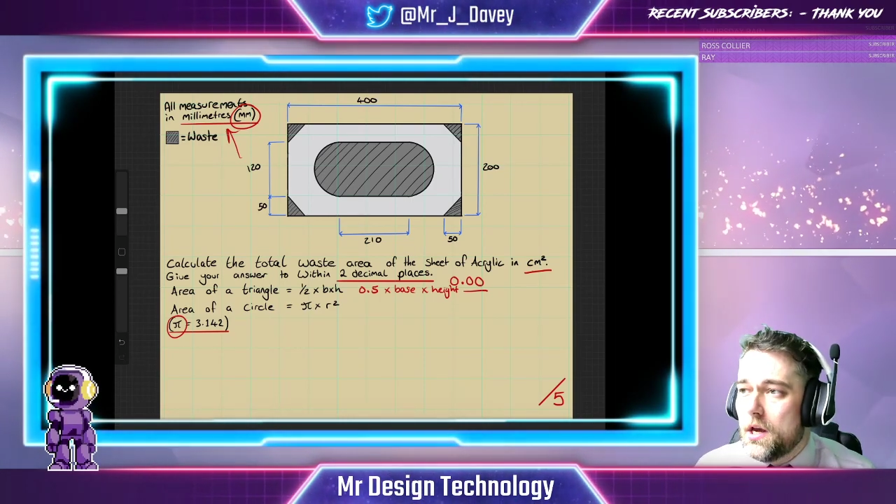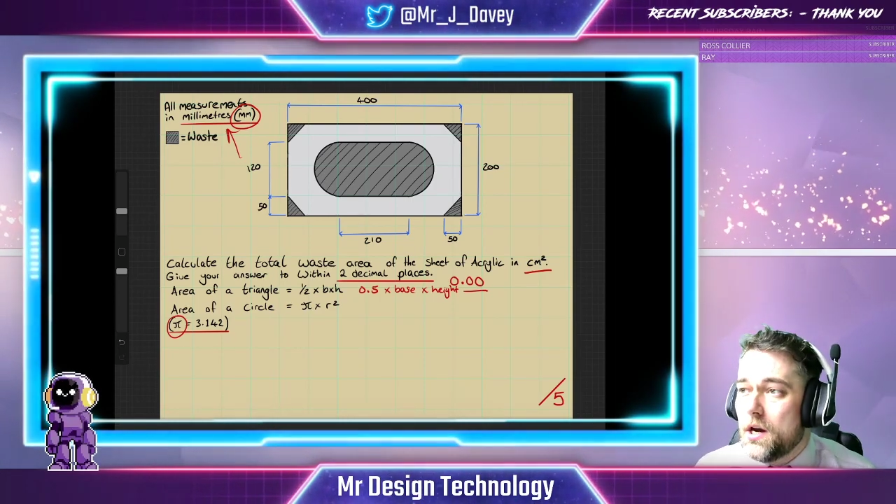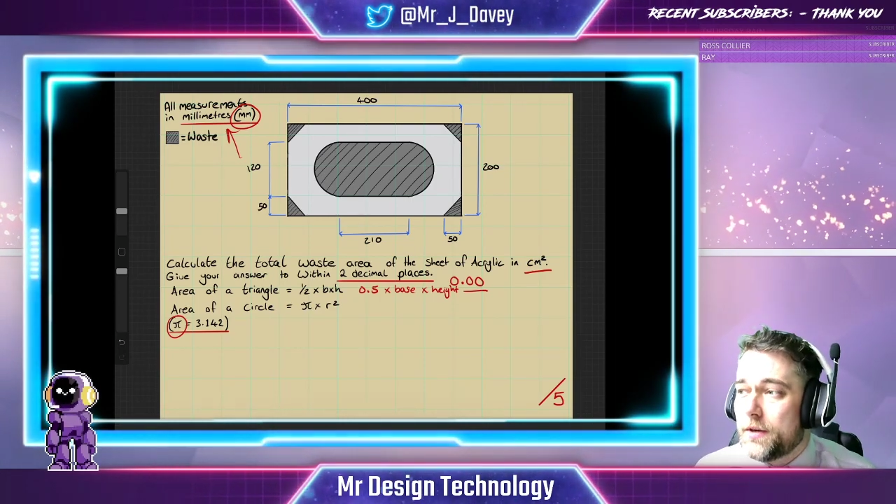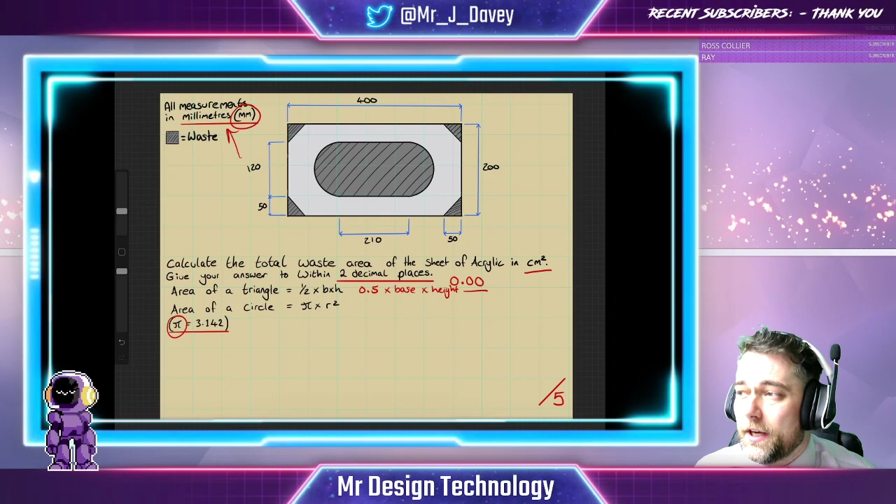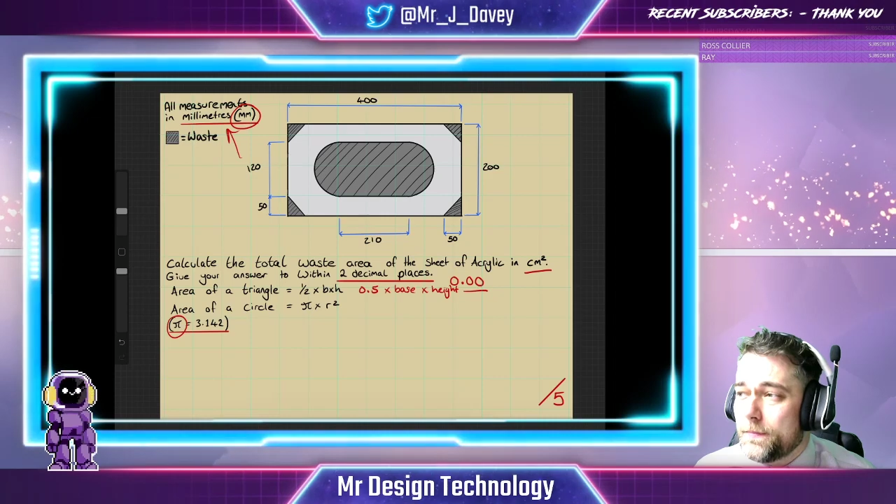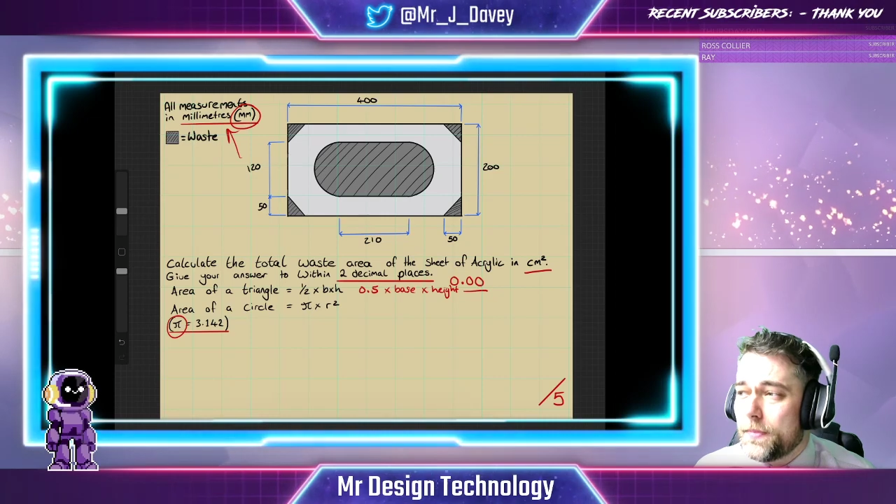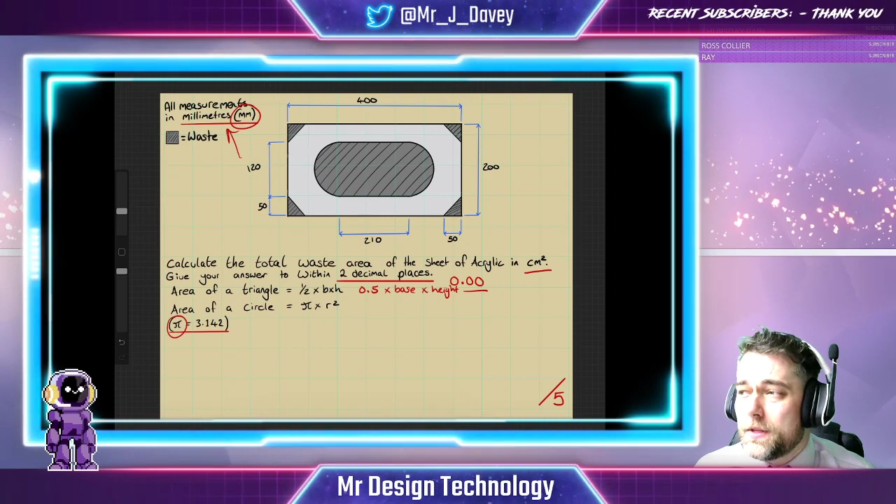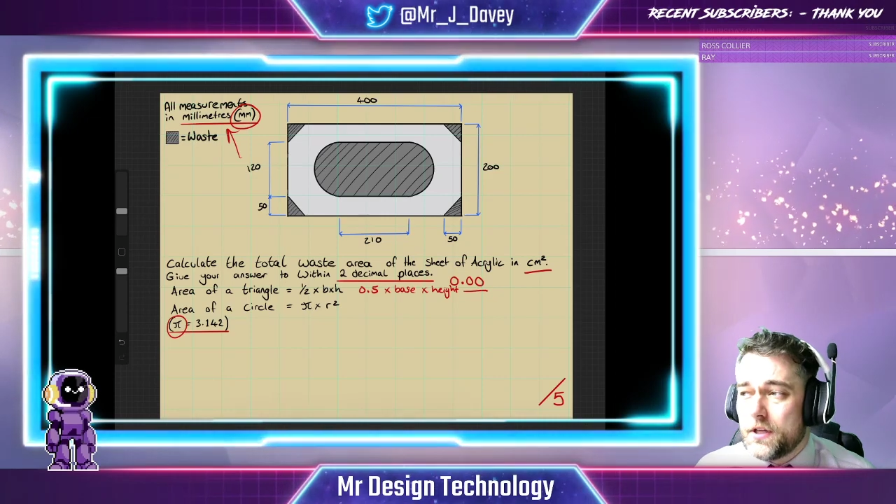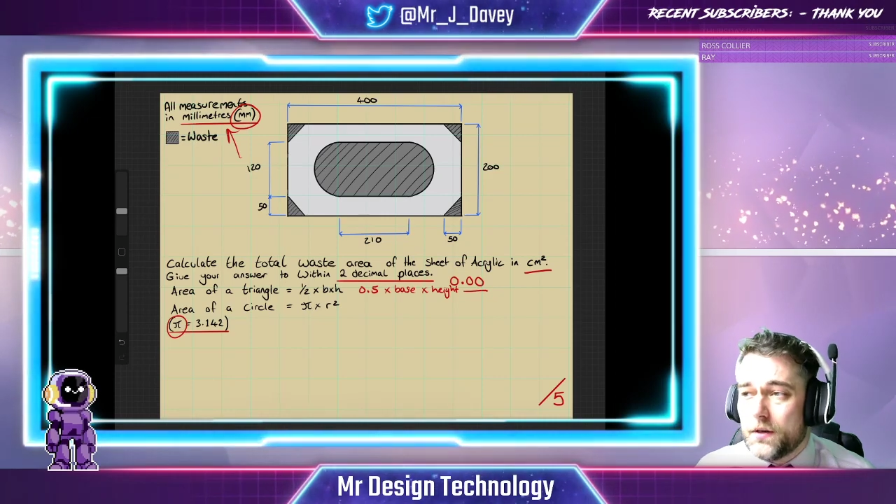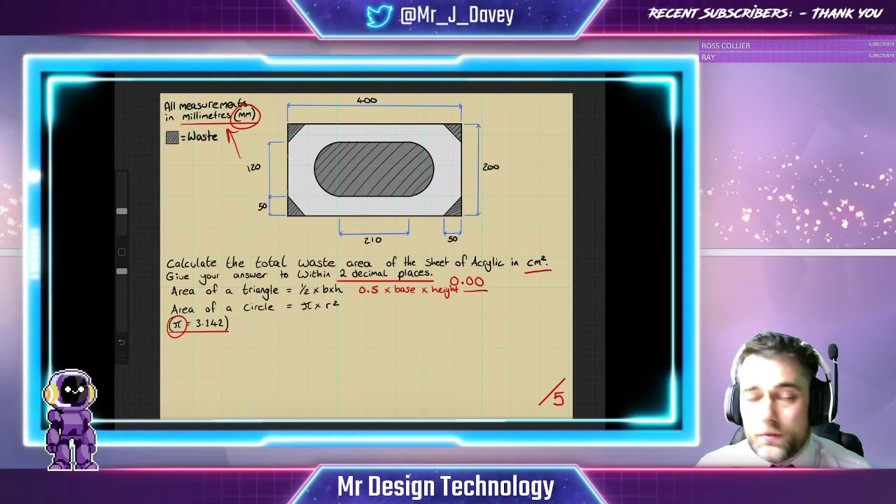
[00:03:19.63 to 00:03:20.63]
Okay,
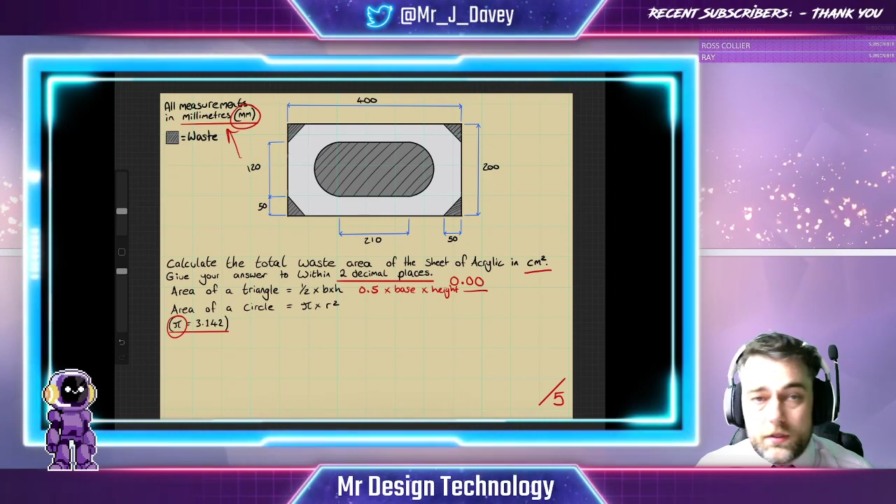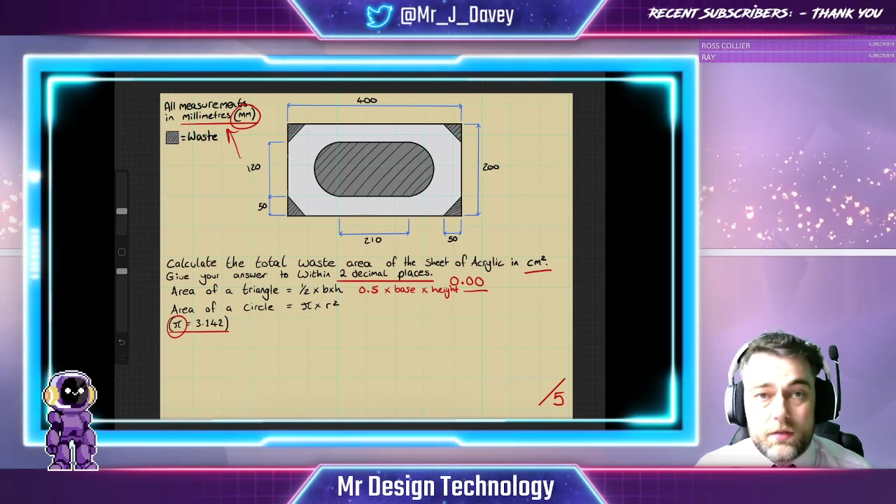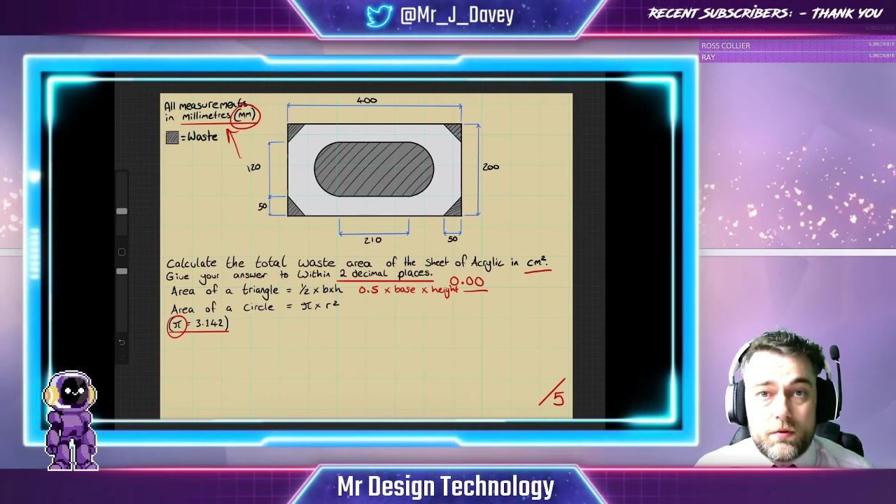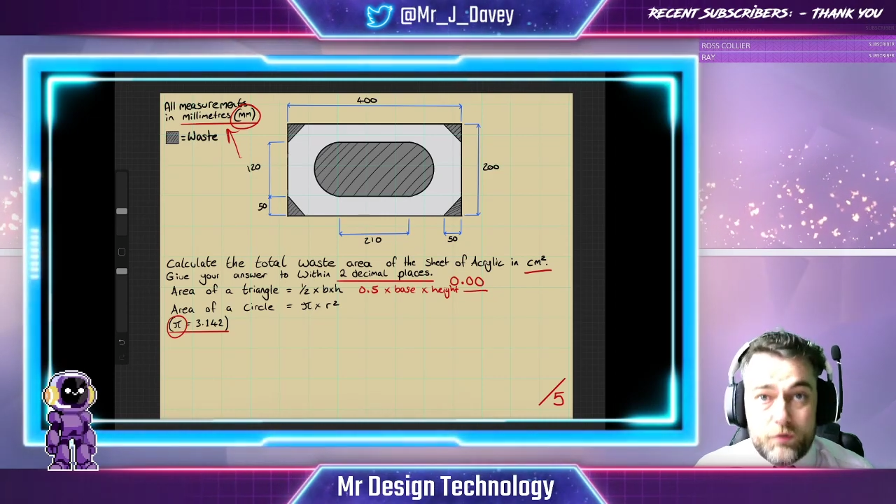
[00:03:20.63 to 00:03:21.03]
so we've